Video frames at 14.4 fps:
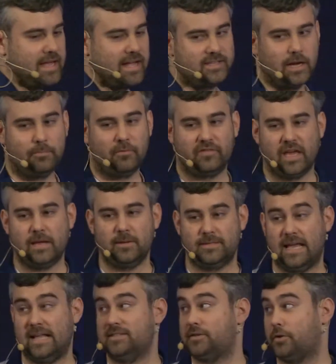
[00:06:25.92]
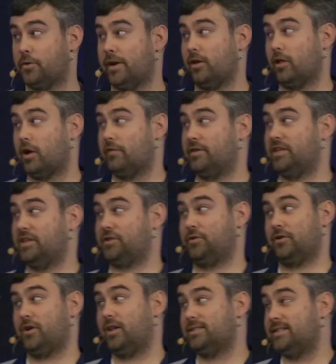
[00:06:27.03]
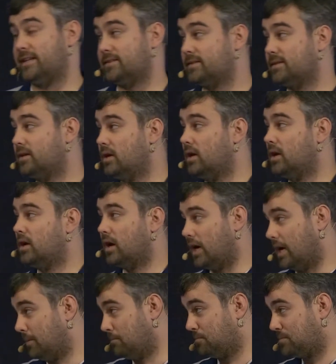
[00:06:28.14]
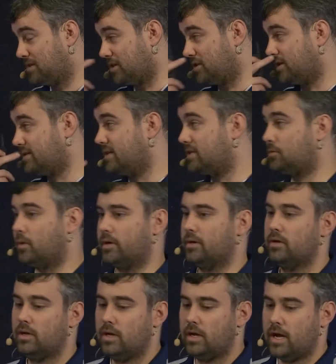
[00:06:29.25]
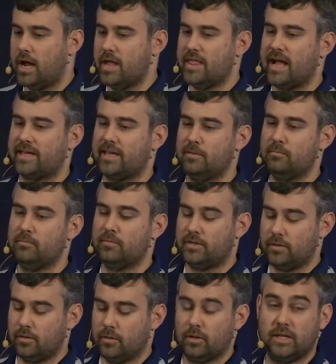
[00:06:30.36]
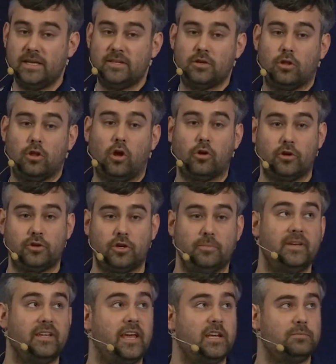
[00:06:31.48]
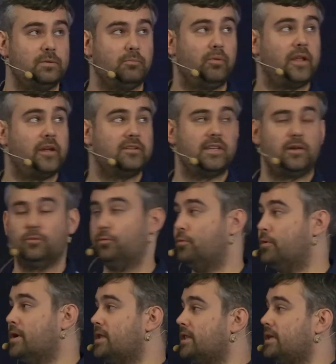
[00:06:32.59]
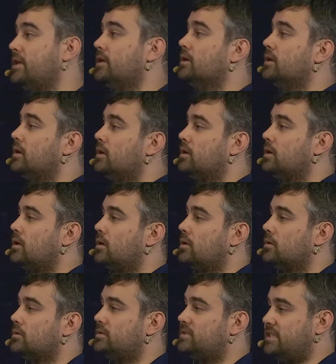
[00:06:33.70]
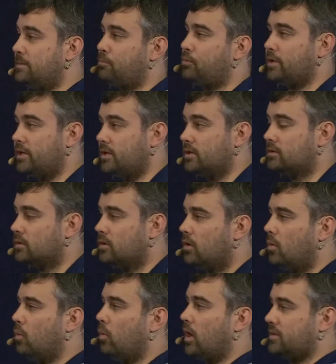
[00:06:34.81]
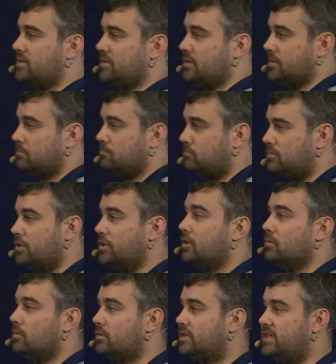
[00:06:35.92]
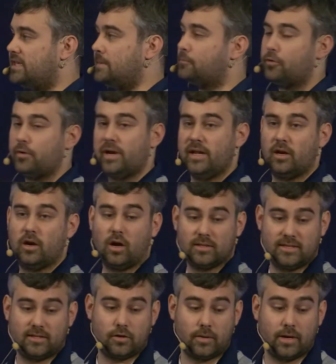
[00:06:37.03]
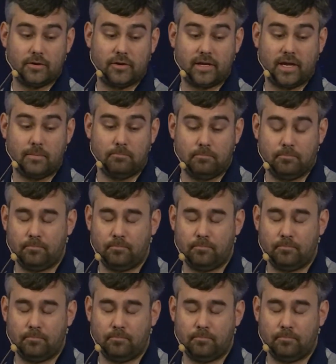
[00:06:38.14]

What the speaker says: that type of game tends to create a lot of additional content, such as this one. And that can lead to longer-term engagement, players that really deeply want to, keep creating content around your game.